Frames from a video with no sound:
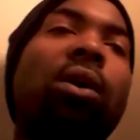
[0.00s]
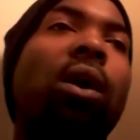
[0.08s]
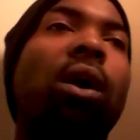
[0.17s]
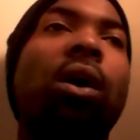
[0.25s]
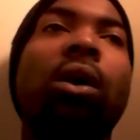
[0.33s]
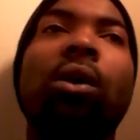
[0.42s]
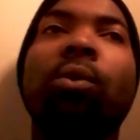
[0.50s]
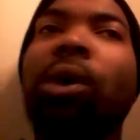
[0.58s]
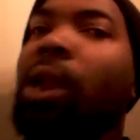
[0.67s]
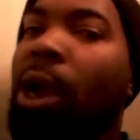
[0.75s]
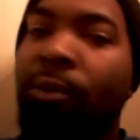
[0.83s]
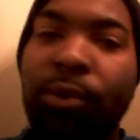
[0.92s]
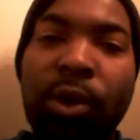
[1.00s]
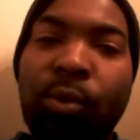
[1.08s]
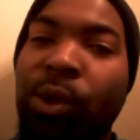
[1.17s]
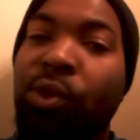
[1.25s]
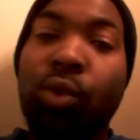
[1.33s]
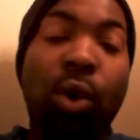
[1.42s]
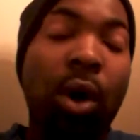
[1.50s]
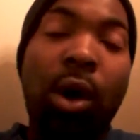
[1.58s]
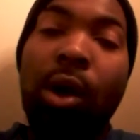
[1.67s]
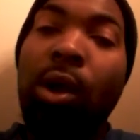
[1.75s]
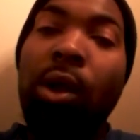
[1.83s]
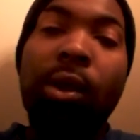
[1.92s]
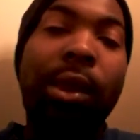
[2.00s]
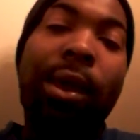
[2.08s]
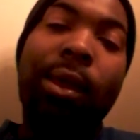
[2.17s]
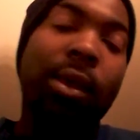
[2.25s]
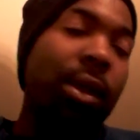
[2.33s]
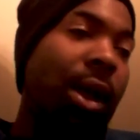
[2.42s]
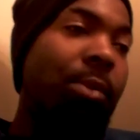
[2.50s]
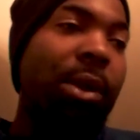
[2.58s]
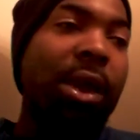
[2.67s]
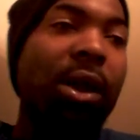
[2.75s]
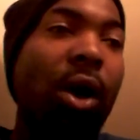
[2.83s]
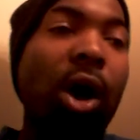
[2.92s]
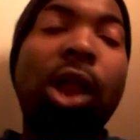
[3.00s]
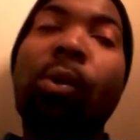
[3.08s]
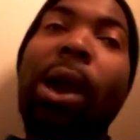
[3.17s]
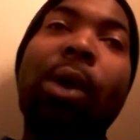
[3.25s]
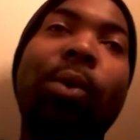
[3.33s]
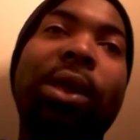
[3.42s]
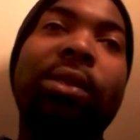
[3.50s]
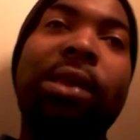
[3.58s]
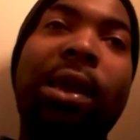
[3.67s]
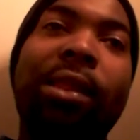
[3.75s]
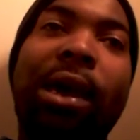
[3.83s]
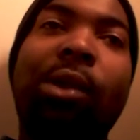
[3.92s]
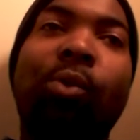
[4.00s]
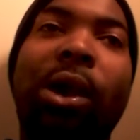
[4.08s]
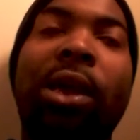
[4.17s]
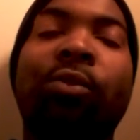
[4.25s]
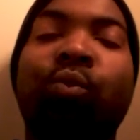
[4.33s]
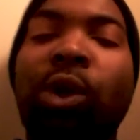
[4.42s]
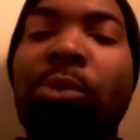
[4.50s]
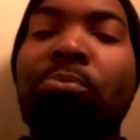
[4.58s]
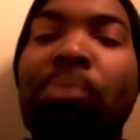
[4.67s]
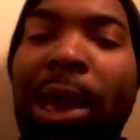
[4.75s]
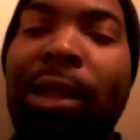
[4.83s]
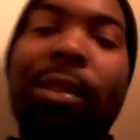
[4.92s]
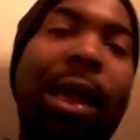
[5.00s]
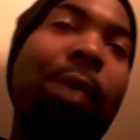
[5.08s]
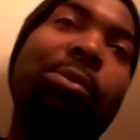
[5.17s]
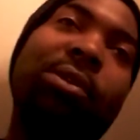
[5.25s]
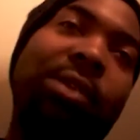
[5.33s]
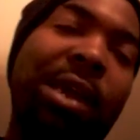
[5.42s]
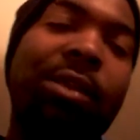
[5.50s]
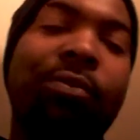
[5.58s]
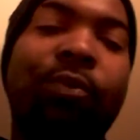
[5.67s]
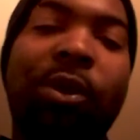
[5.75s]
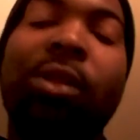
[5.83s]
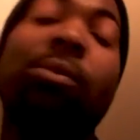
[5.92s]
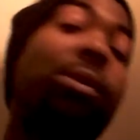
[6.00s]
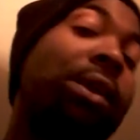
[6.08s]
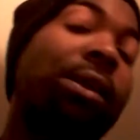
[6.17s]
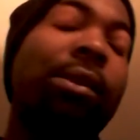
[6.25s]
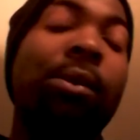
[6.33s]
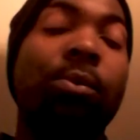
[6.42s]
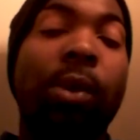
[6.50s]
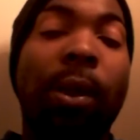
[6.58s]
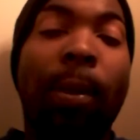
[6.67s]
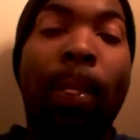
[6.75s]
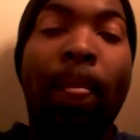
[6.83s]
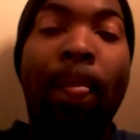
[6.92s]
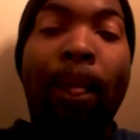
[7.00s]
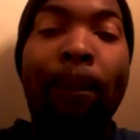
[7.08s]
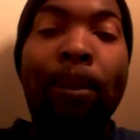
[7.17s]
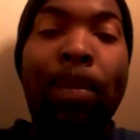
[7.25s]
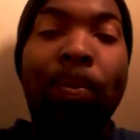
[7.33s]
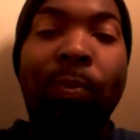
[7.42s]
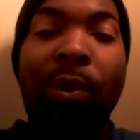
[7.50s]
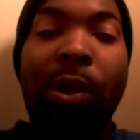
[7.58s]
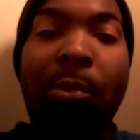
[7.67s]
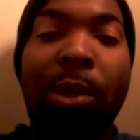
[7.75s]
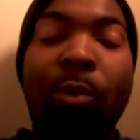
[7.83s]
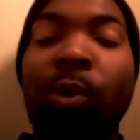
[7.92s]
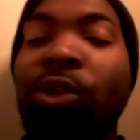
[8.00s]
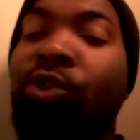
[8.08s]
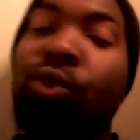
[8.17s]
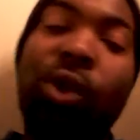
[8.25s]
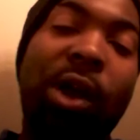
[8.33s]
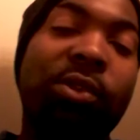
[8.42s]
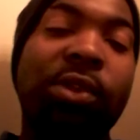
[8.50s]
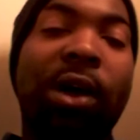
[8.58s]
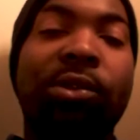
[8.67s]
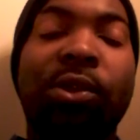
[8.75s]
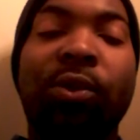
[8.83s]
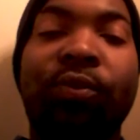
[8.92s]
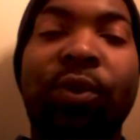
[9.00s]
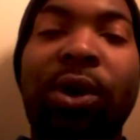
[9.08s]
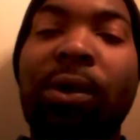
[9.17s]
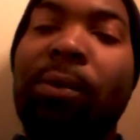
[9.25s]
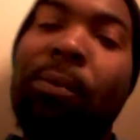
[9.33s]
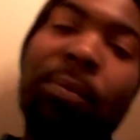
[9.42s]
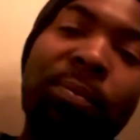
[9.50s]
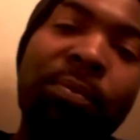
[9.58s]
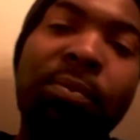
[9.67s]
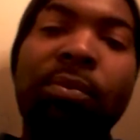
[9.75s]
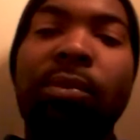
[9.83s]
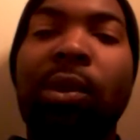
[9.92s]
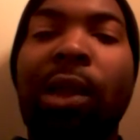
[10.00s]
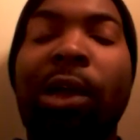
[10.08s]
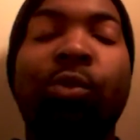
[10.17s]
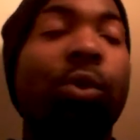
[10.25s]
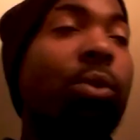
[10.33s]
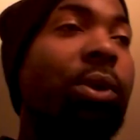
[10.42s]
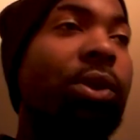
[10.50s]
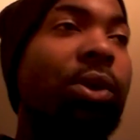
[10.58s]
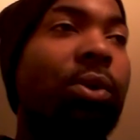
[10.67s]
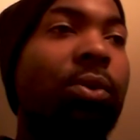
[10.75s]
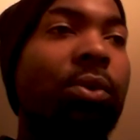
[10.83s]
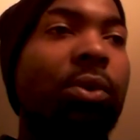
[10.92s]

or whatever, and we score, only way we can take that away is we make that mistake for them to take that away. If we shoot ourselves in the foot, then that's what we do.